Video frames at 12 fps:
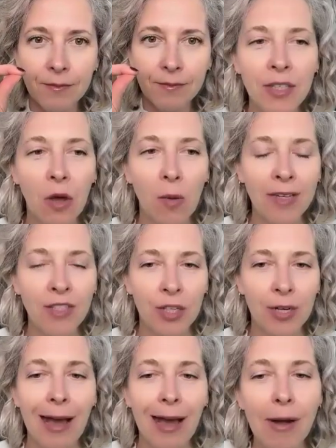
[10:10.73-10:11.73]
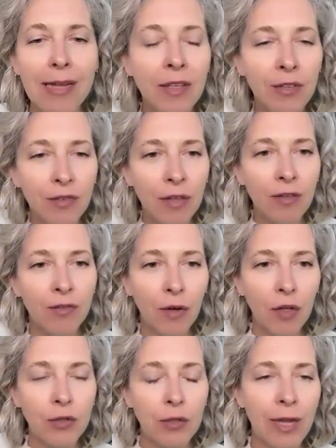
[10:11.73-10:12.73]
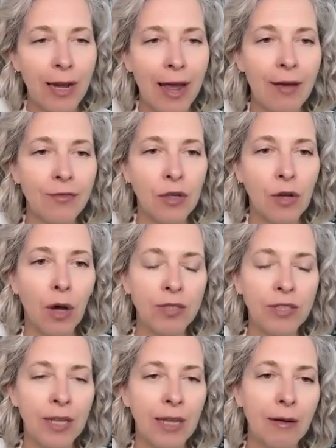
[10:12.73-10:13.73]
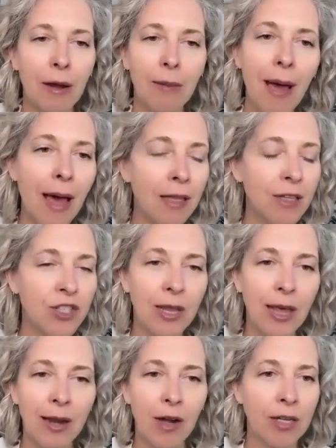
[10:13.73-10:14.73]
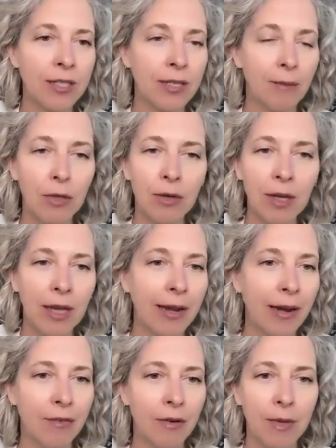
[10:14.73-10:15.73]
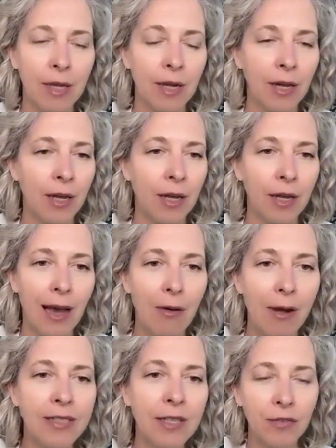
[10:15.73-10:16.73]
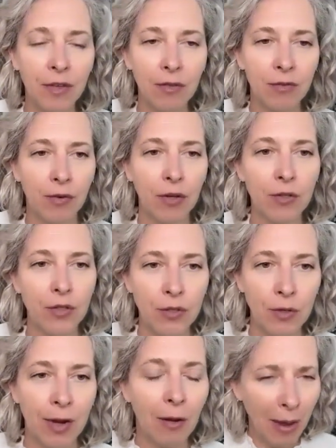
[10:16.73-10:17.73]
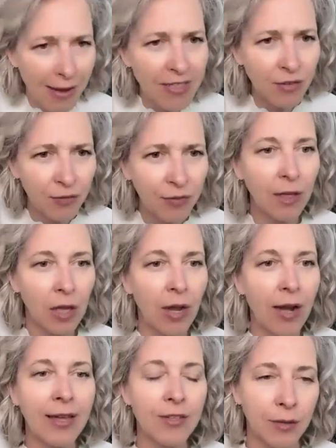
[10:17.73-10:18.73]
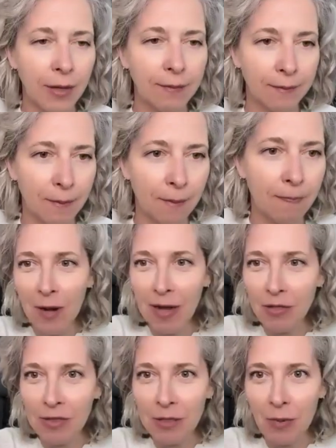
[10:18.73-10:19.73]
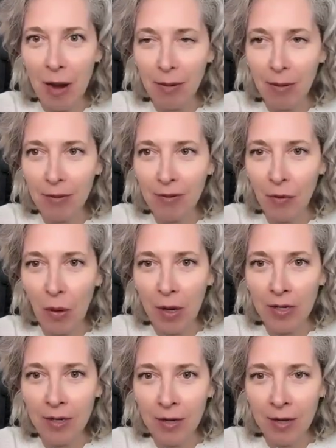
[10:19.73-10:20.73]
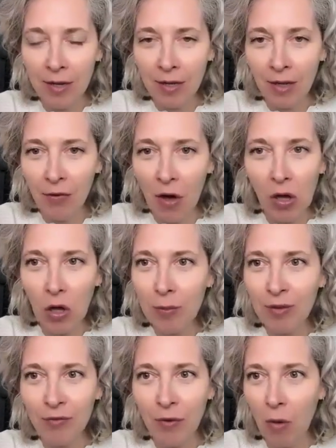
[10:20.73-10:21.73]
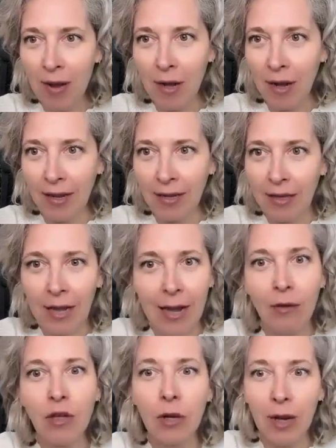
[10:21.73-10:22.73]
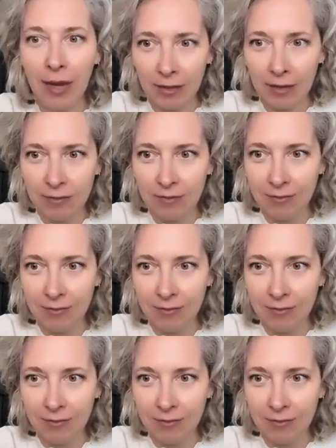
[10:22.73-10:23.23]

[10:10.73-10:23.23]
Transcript: Ask you a question. How does it feel for you to then have to go send out apology letters, communicate every meeting? How does it feel for you to do that? How does it feel? Connect to it. Let's run into this problem before. Phone call before and late, and now you're late.